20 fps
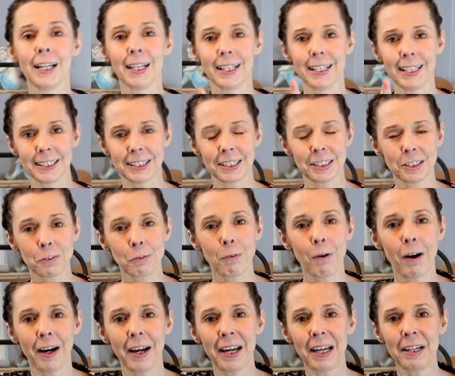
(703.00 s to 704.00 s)
This is
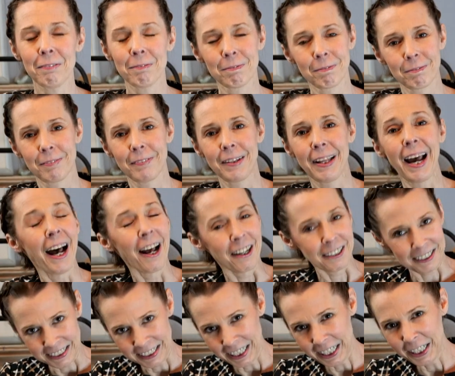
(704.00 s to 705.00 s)
why, I'll
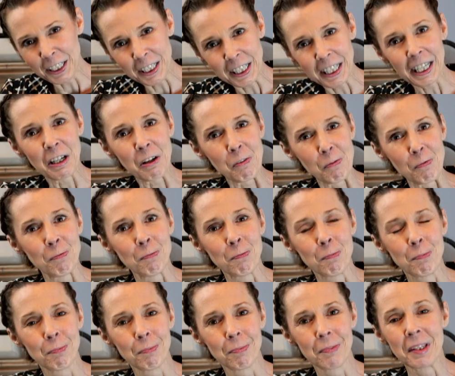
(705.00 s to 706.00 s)
say it again,
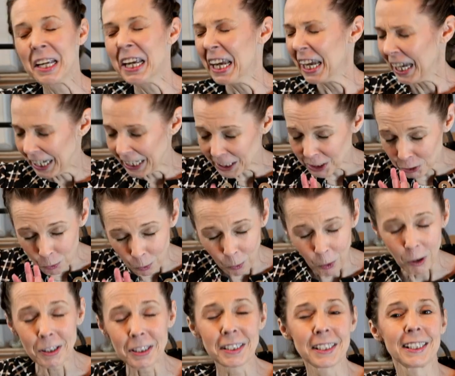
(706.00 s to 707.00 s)
it's
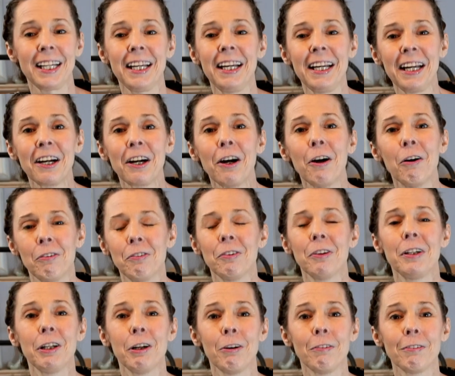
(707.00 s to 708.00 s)
worth saying over
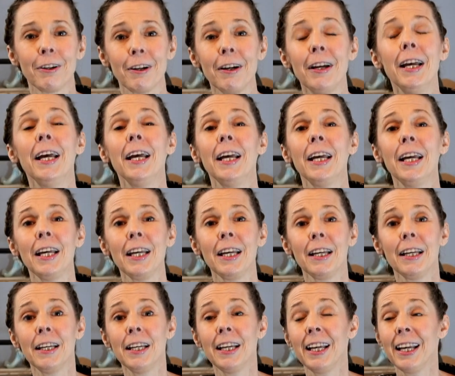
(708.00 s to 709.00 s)
and over.
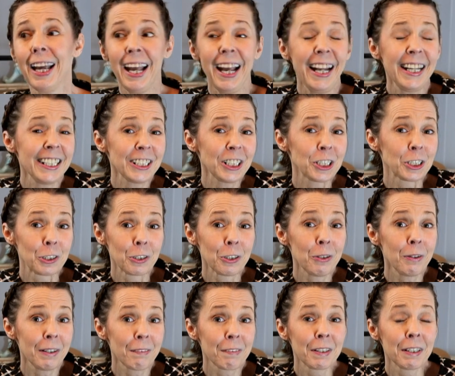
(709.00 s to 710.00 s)
And it's true
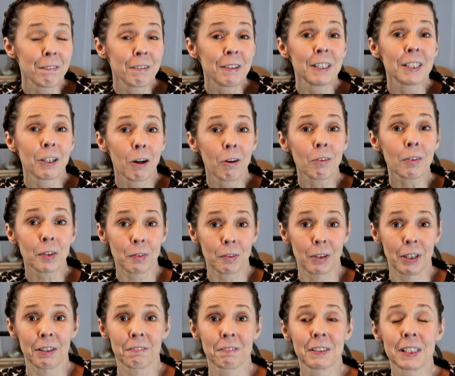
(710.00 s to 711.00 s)
even if you don't
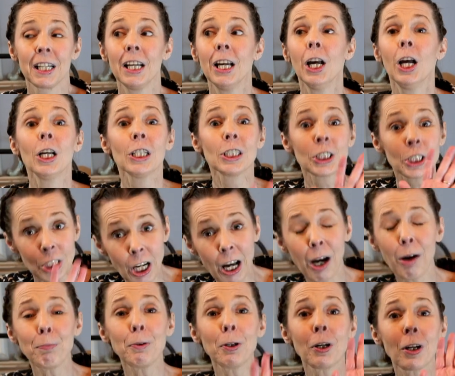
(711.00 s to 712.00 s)
thrift.
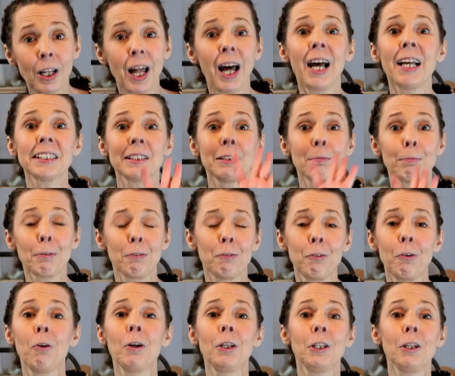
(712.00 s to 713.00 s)
Shop your closet
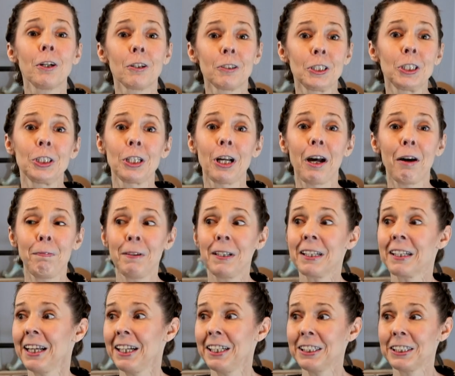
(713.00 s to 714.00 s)
before you go shopping,
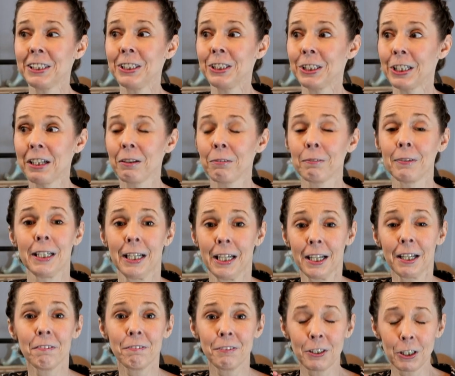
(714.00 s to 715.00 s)
ladies and gentlemen.
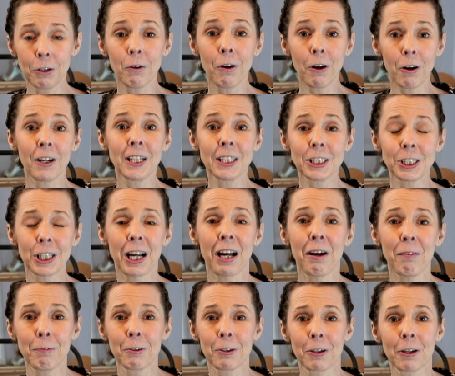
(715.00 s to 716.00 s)
If you are a
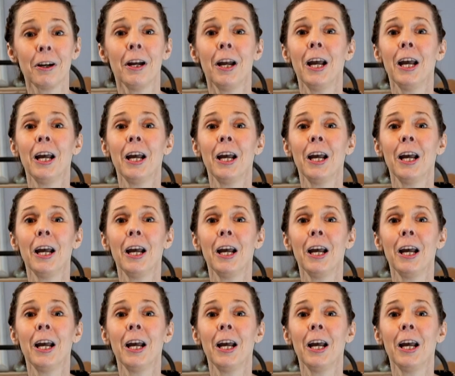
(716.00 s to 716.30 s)
shopper,